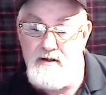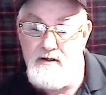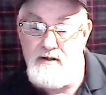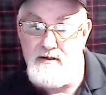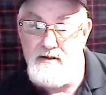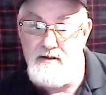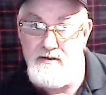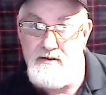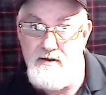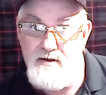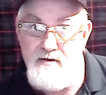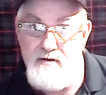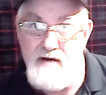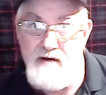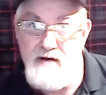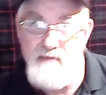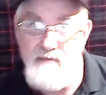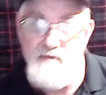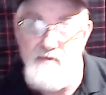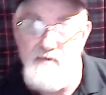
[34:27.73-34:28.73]
So
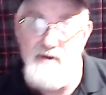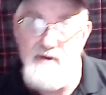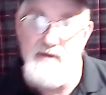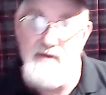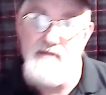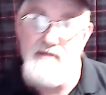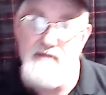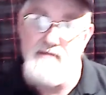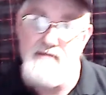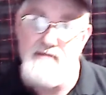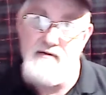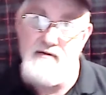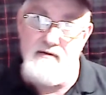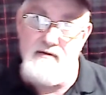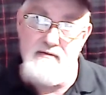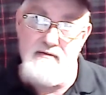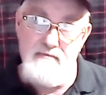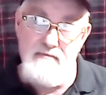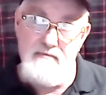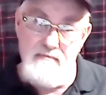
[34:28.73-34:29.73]
I want to
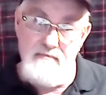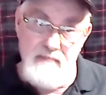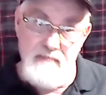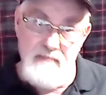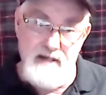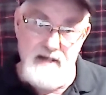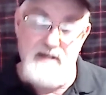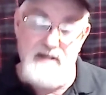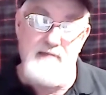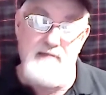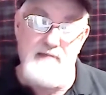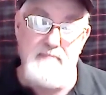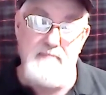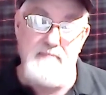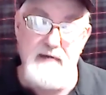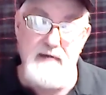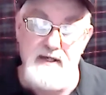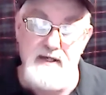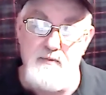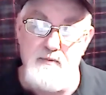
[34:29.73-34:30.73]
make a
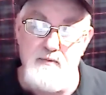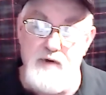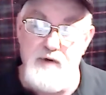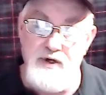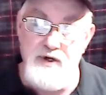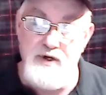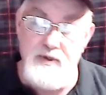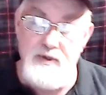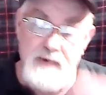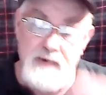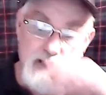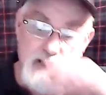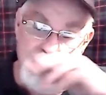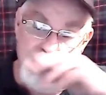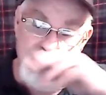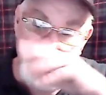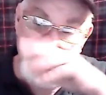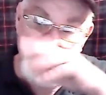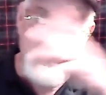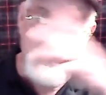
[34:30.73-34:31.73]
complete one unit,
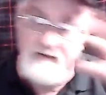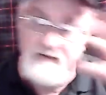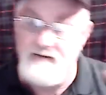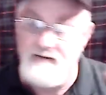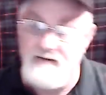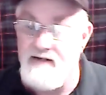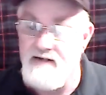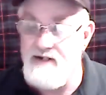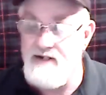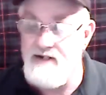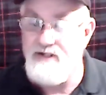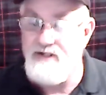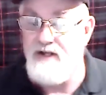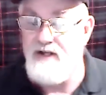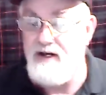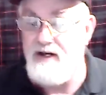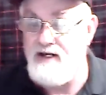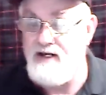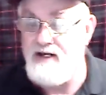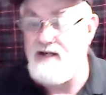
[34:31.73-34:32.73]
nice,
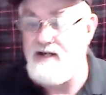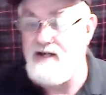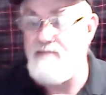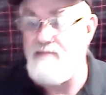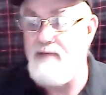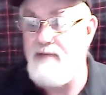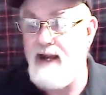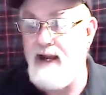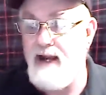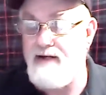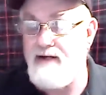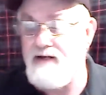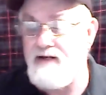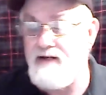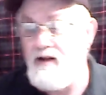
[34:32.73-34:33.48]
tidy, compact,